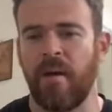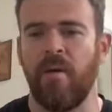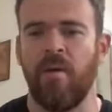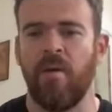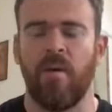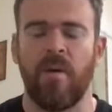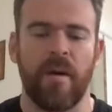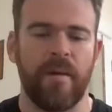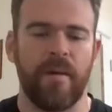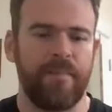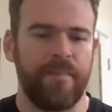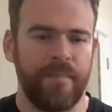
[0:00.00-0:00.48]

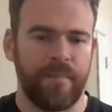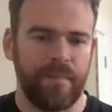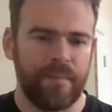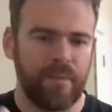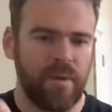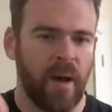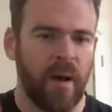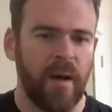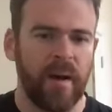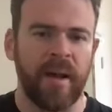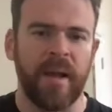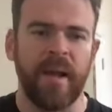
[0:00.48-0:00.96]
or
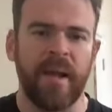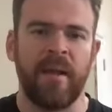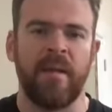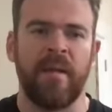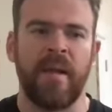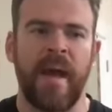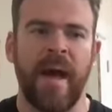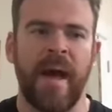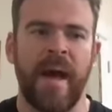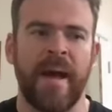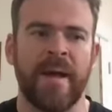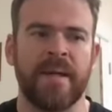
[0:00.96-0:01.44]
tongue in
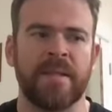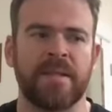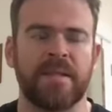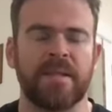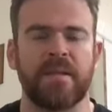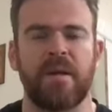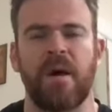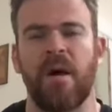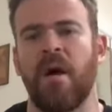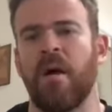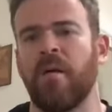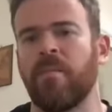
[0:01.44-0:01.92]
as
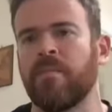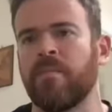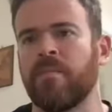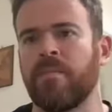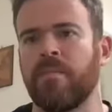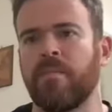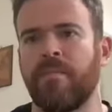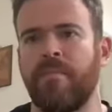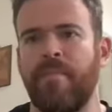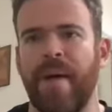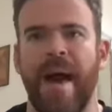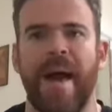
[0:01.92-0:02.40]

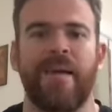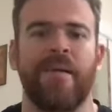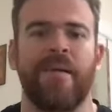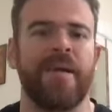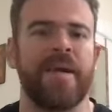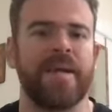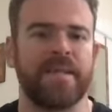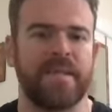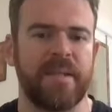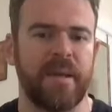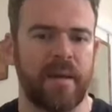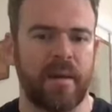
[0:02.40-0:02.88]

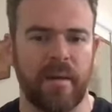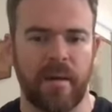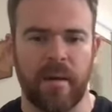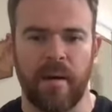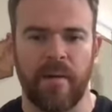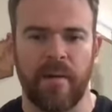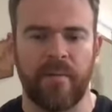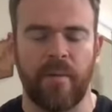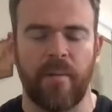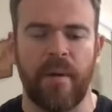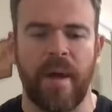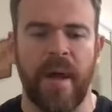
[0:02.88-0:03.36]
patternistic of a
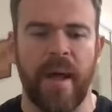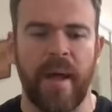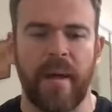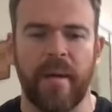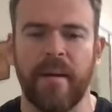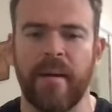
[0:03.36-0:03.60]
way